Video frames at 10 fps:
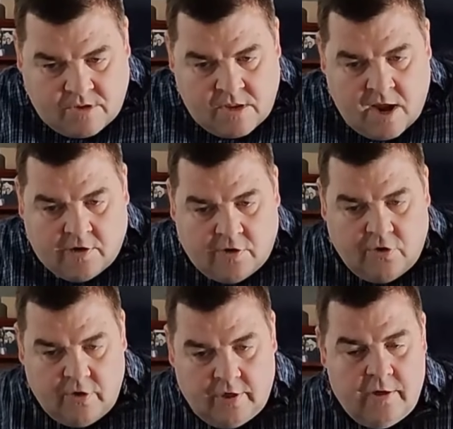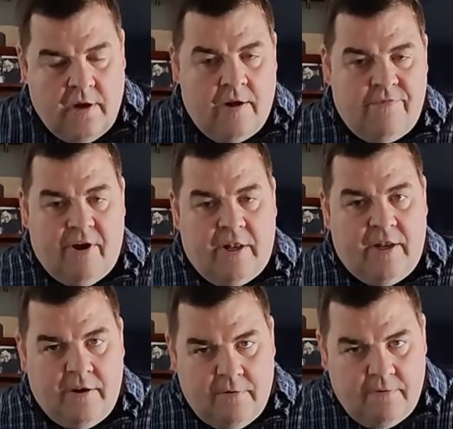Not curling. And
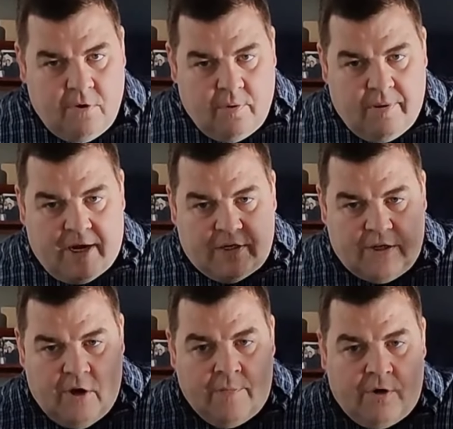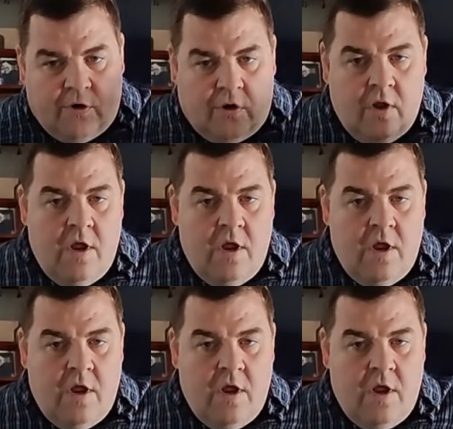finally, going back to the arm curl.